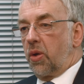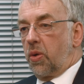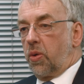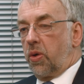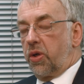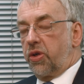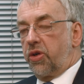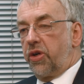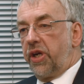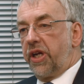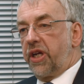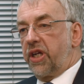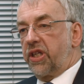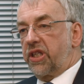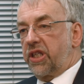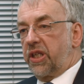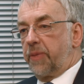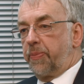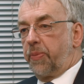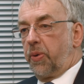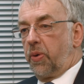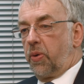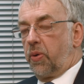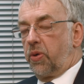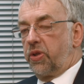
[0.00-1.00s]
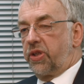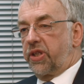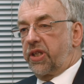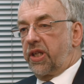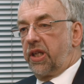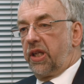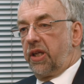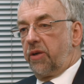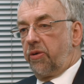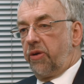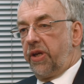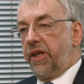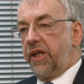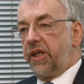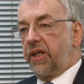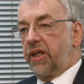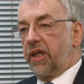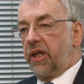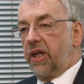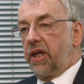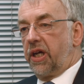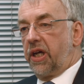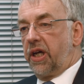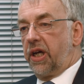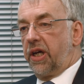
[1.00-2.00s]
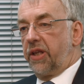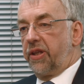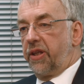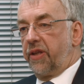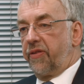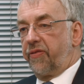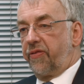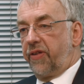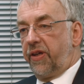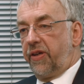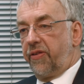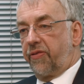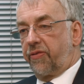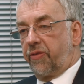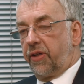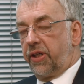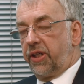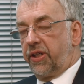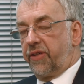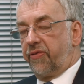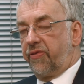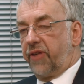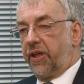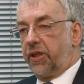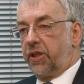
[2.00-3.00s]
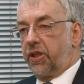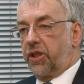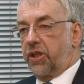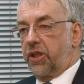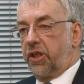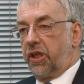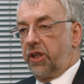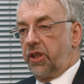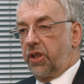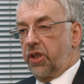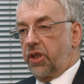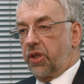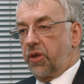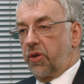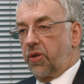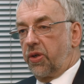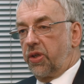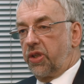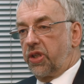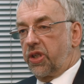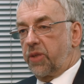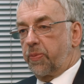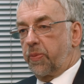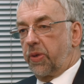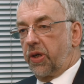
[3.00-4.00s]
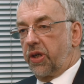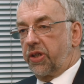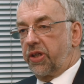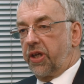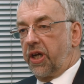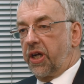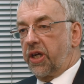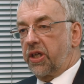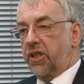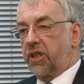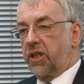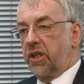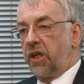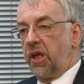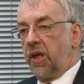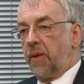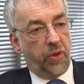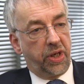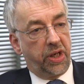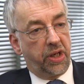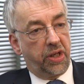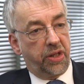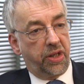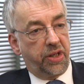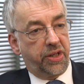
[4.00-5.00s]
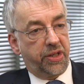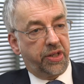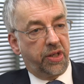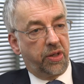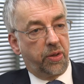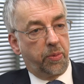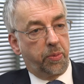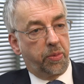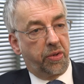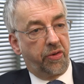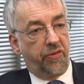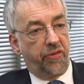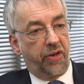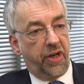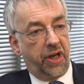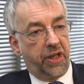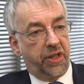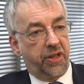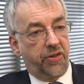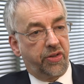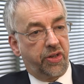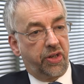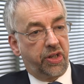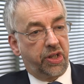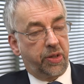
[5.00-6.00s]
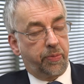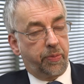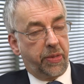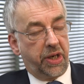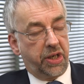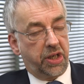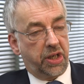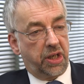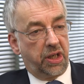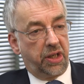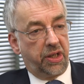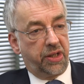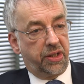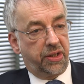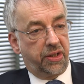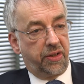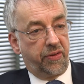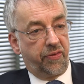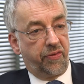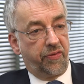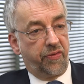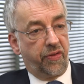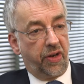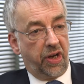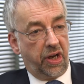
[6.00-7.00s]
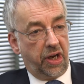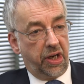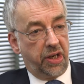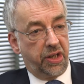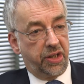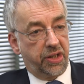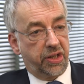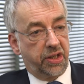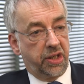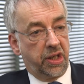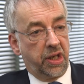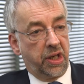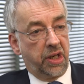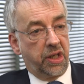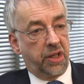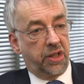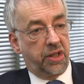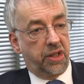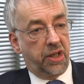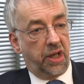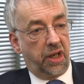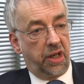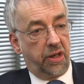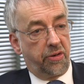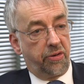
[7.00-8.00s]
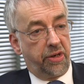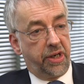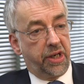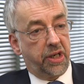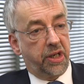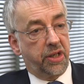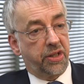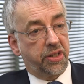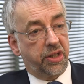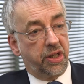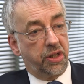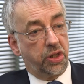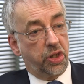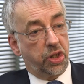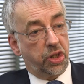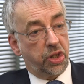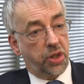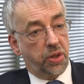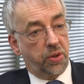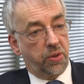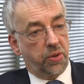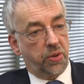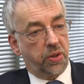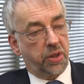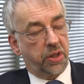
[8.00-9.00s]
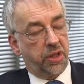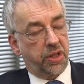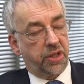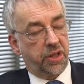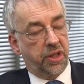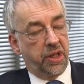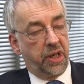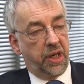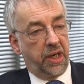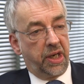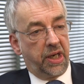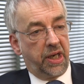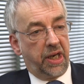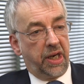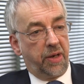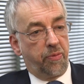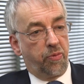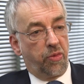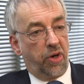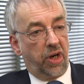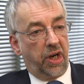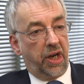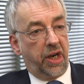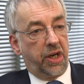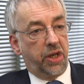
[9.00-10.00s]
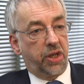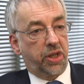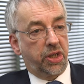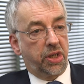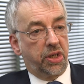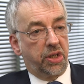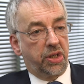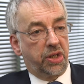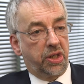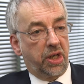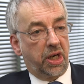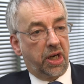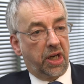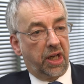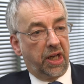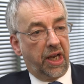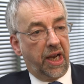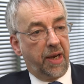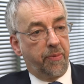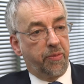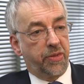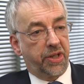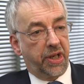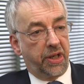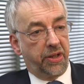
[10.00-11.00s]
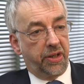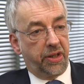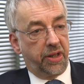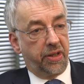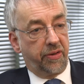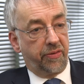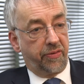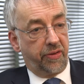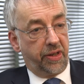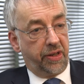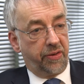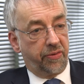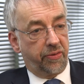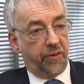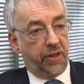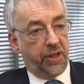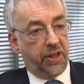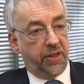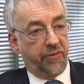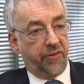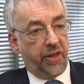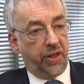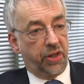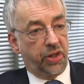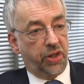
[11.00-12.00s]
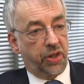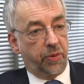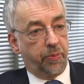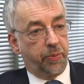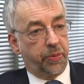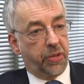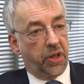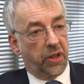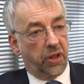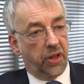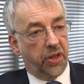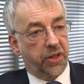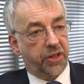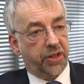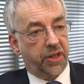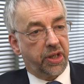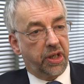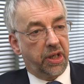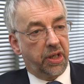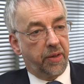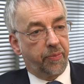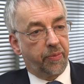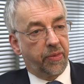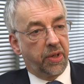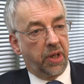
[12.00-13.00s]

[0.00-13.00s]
Quadriga supports Lorega and the Fee for Intervention insurance product. We are the sole providers of specialist advice to Lorega's insureds in relation to claims under the Fee for Intervention policy.